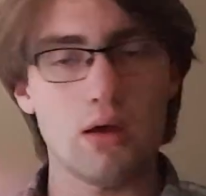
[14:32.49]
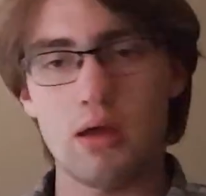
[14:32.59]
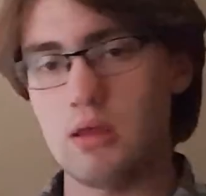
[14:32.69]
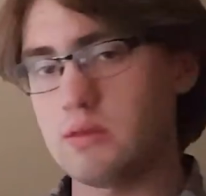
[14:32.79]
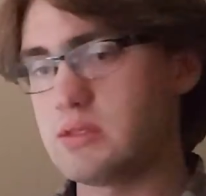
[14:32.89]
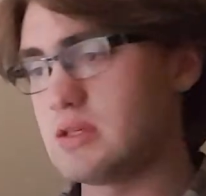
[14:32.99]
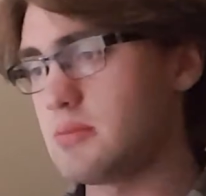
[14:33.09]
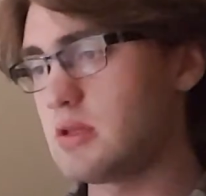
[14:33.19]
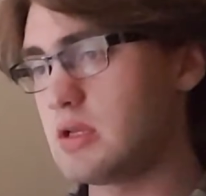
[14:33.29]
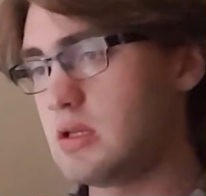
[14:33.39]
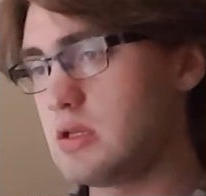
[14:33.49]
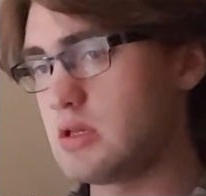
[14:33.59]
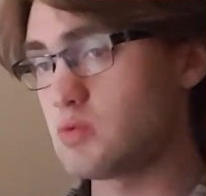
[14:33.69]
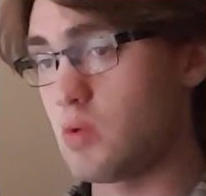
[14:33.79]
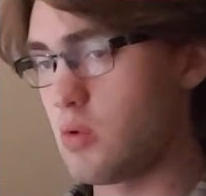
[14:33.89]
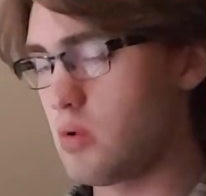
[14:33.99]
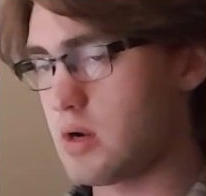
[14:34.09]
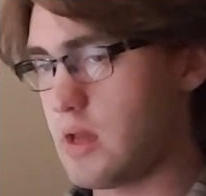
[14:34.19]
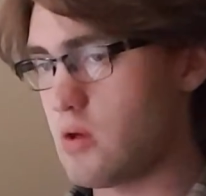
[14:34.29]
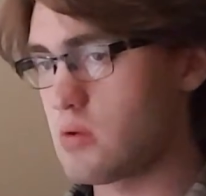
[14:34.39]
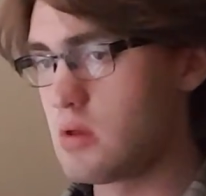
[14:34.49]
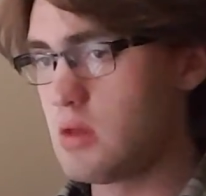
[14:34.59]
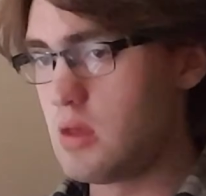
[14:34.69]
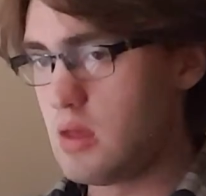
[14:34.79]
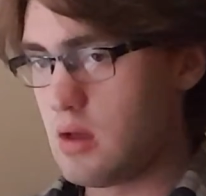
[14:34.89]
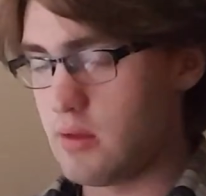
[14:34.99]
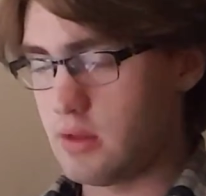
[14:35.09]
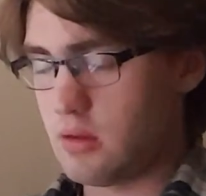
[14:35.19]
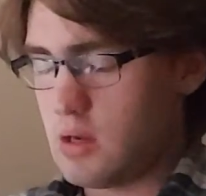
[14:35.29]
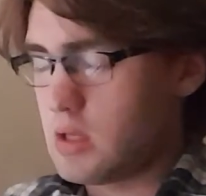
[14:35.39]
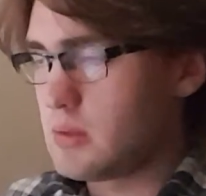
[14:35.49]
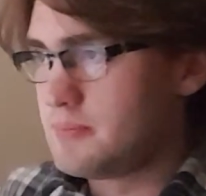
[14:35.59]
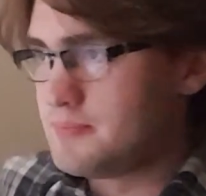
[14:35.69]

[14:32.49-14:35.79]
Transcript: and something that he does won't work out on the other hand.